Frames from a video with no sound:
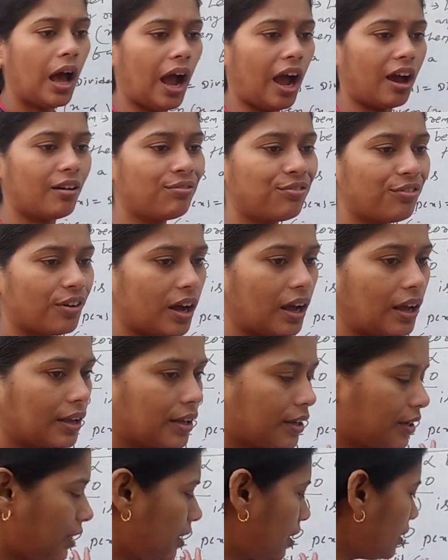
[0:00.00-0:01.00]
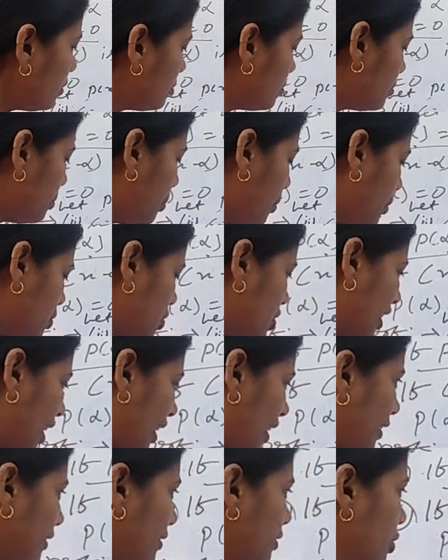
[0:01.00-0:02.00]
alpha in both
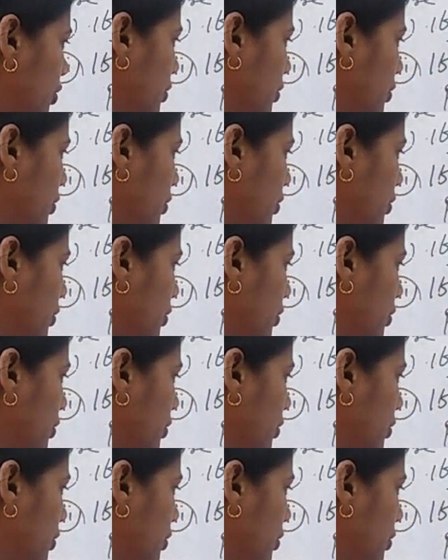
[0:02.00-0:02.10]
sides.